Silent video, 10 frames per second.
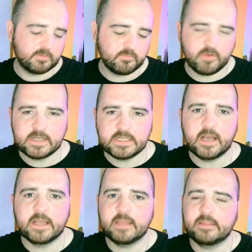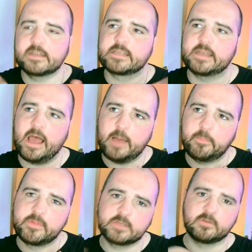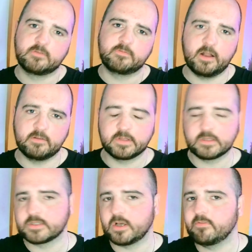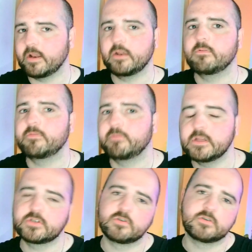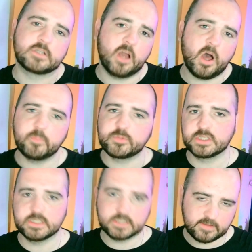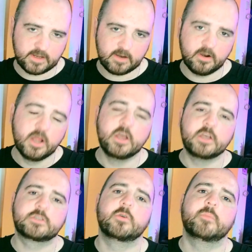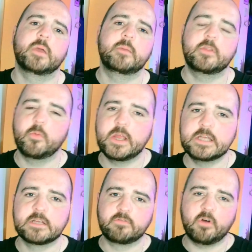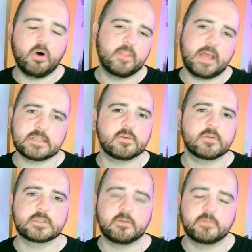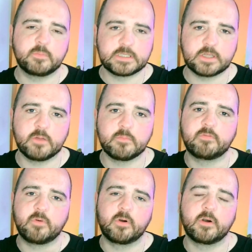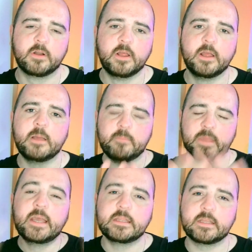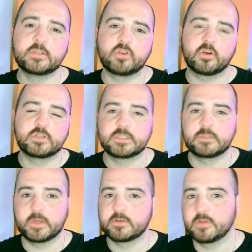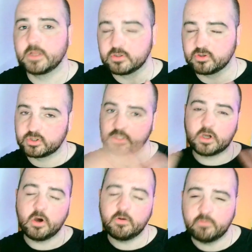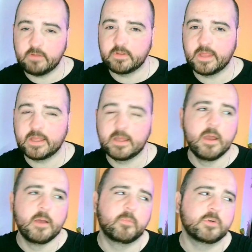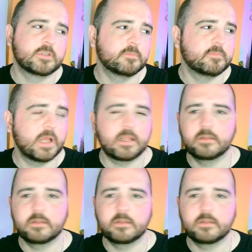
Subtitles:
ready? I get that it's an app and things are evolving. There's already new features and options in there. So maybe they're waiting for all that sort of stuff to be done before making the instructions, to make sure the instructions cover everything. But like,